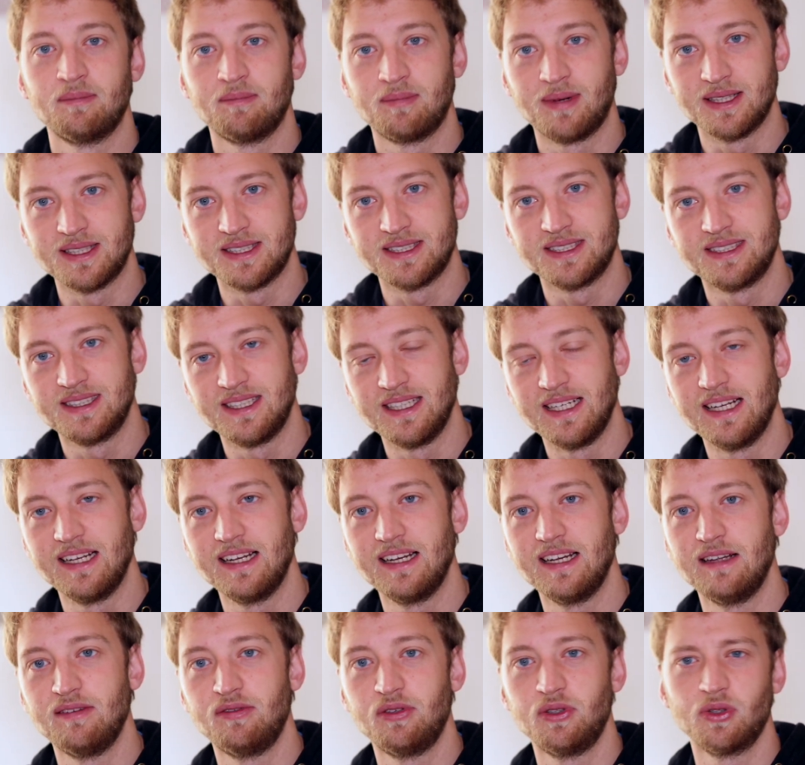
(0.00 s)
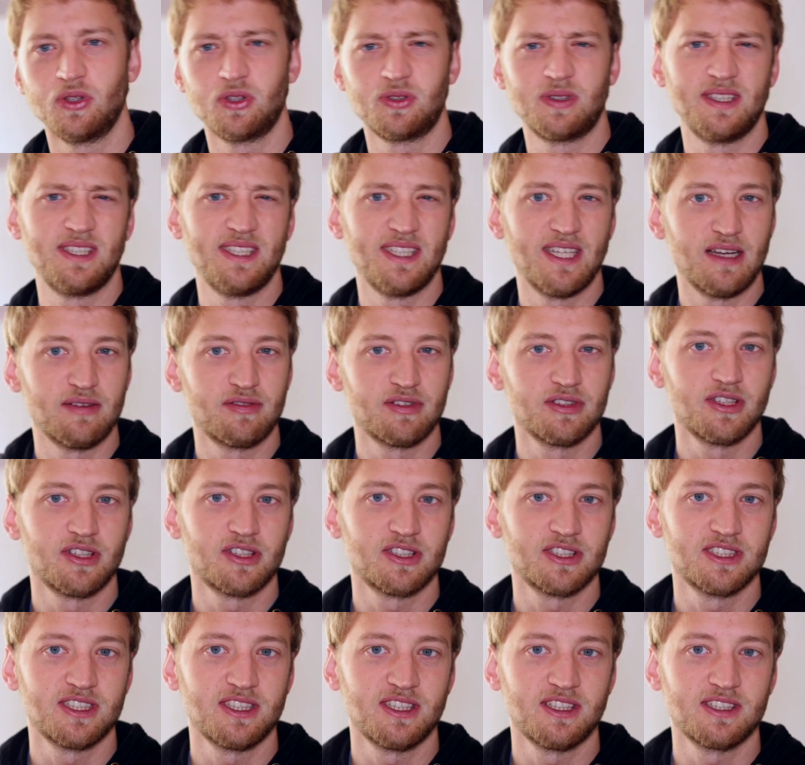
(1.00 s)
but still, if you already have an
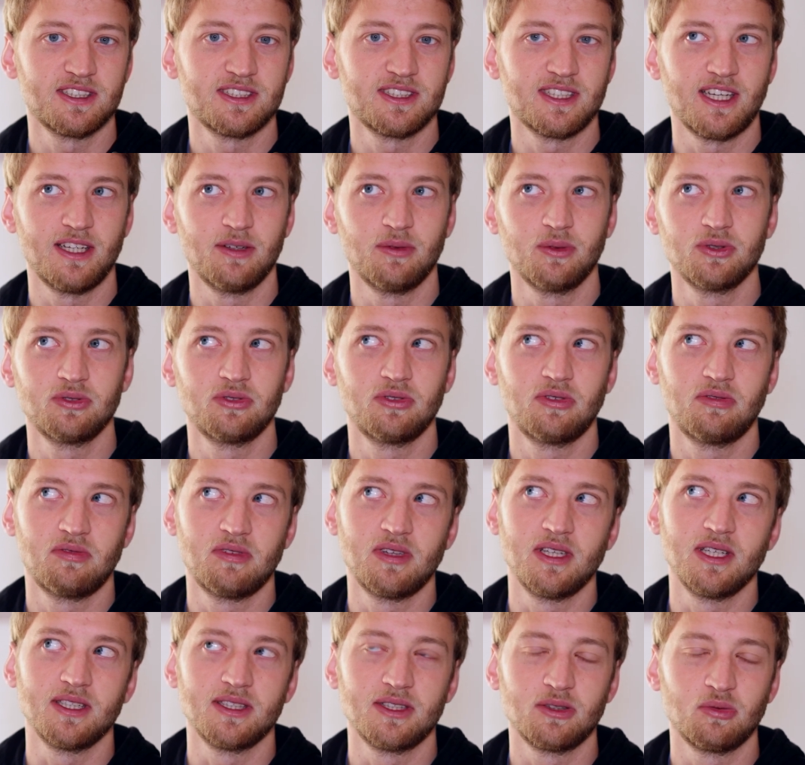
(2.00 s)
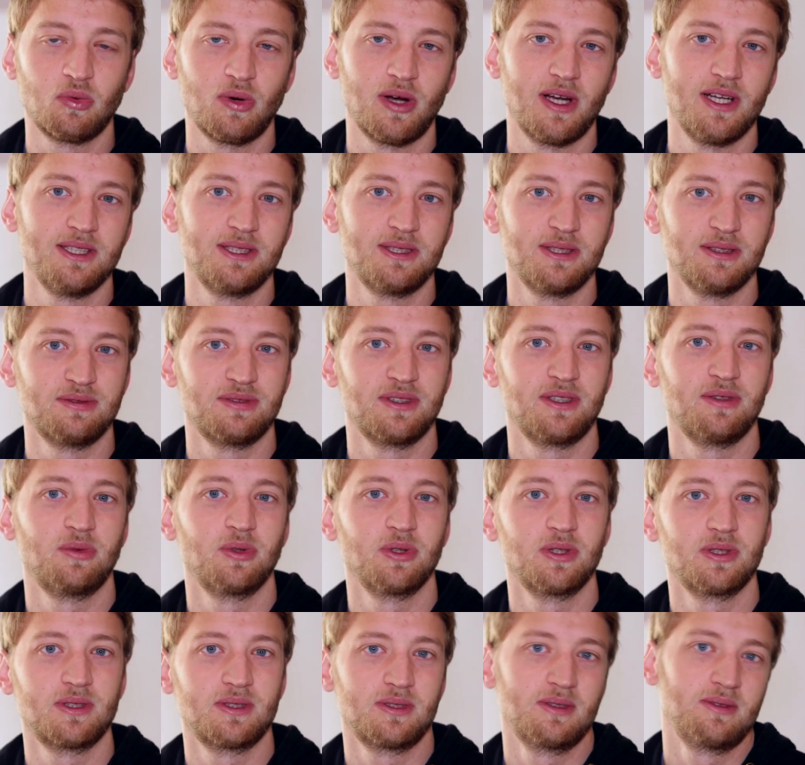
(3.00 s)
R6, I would think twice if I
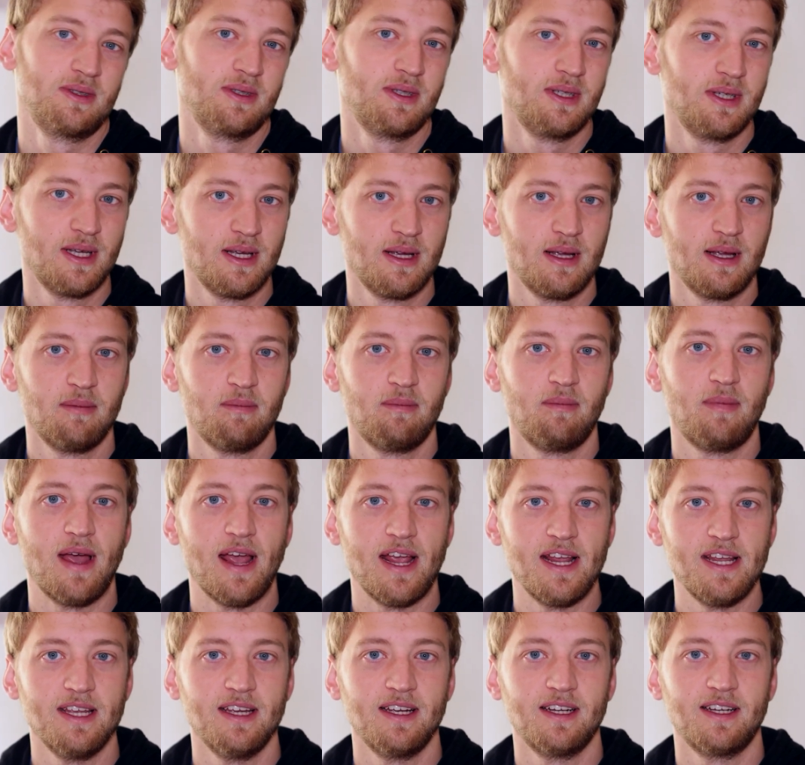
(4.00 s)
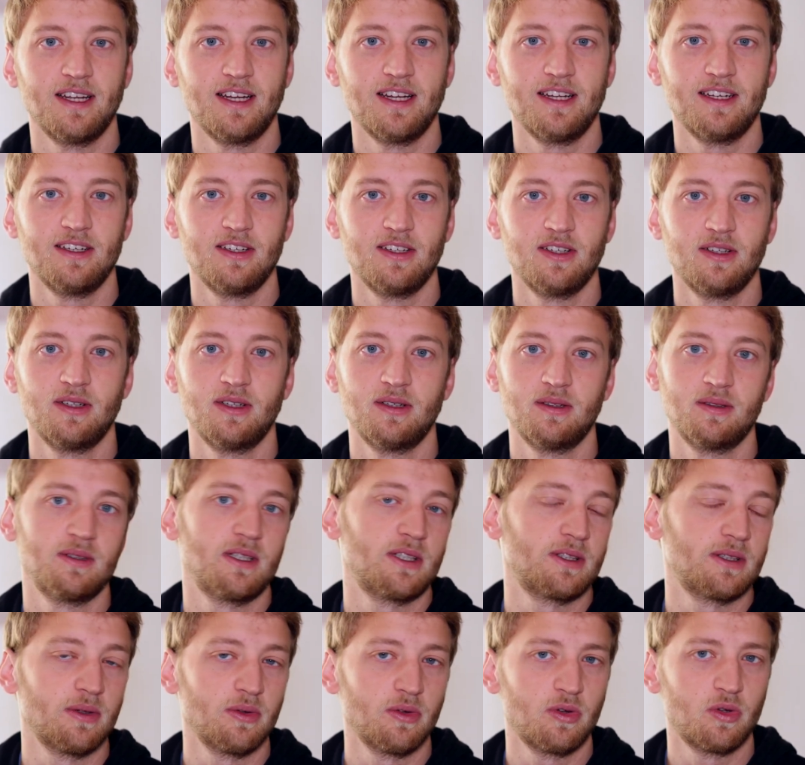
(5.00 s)
would pay again
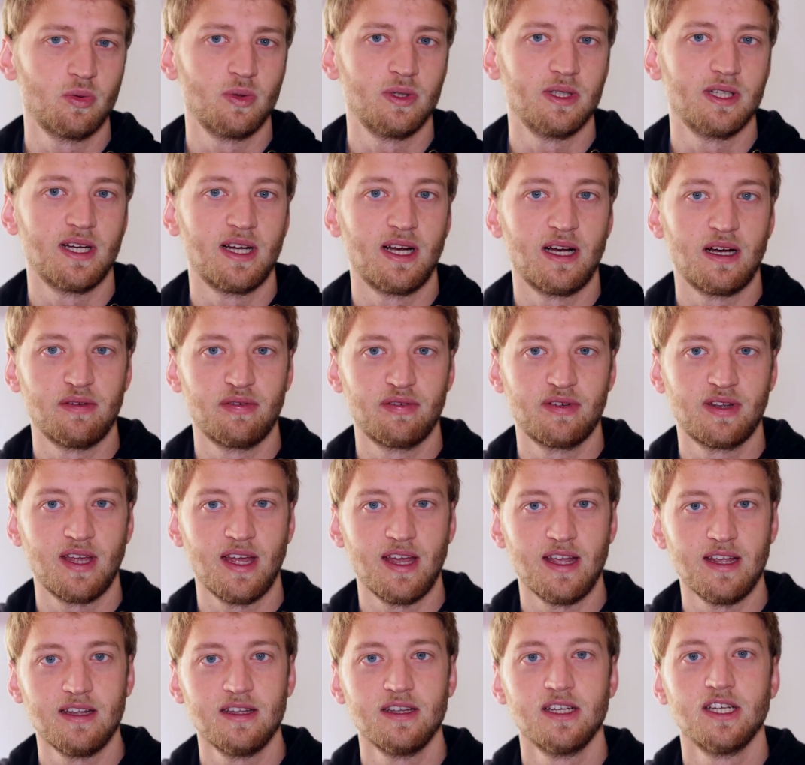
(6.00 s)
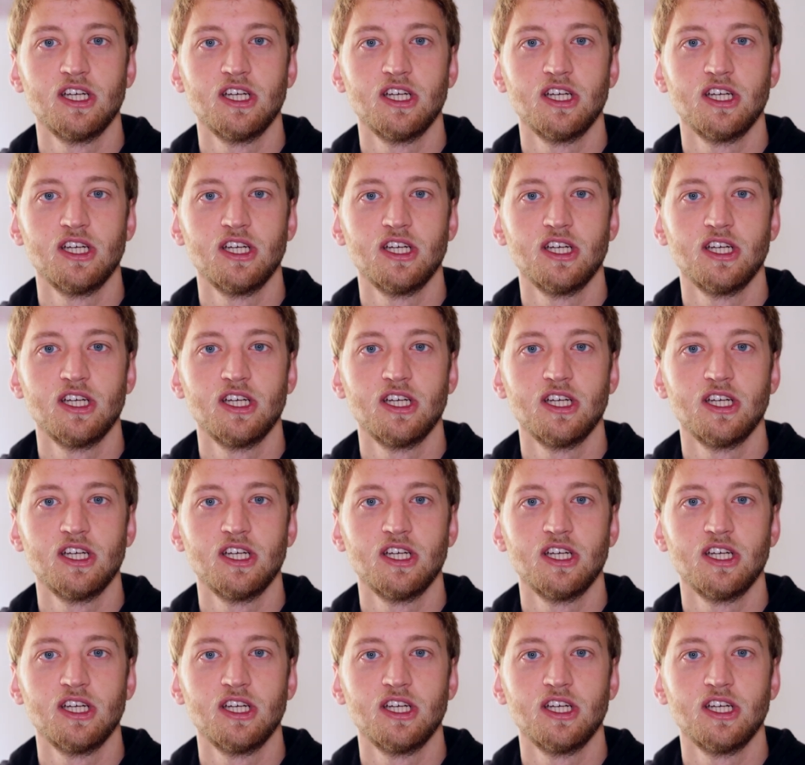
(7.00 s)
around 2.5K